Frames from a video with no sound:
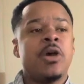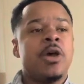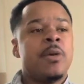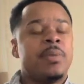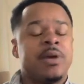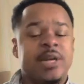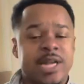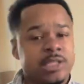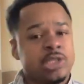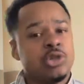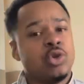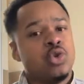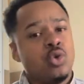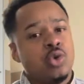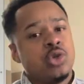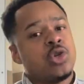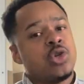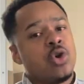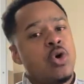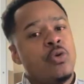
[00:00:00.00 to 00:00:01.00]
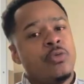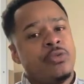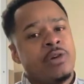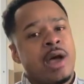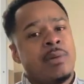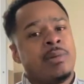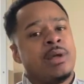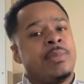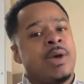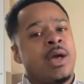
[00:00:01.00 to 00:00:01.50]
but that's your new soul
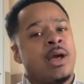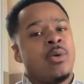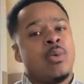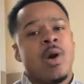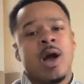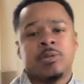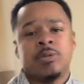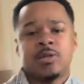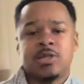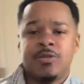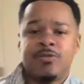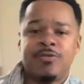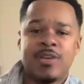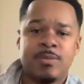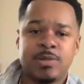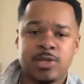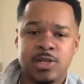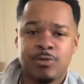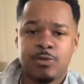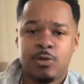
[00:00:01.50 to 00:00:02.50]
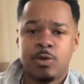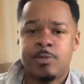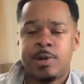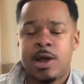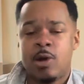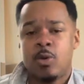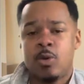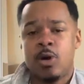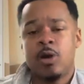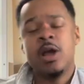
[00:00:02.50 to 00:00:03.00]
family, man. Welcome to the Famous Living Room
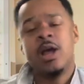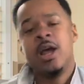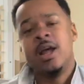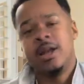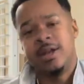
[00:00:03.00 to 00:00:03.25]
Network.